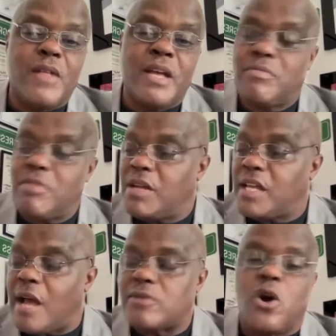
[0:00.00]
It
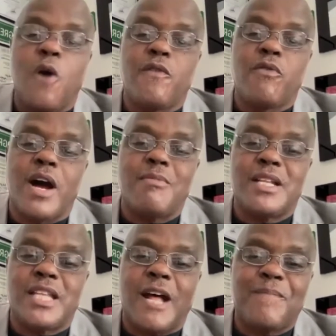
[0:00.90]
became so
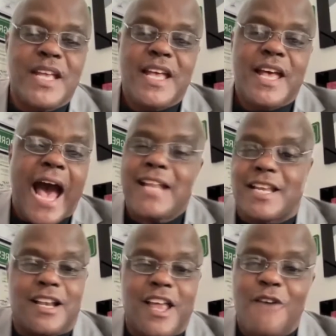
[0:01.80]
overwhelming that I
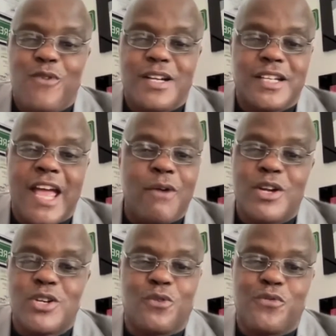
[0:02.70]
just left one day and
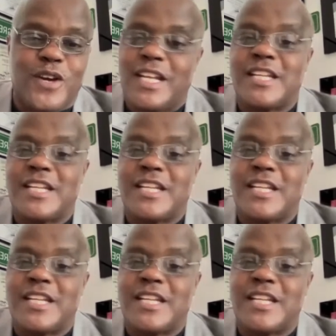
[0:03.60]
went to a friend.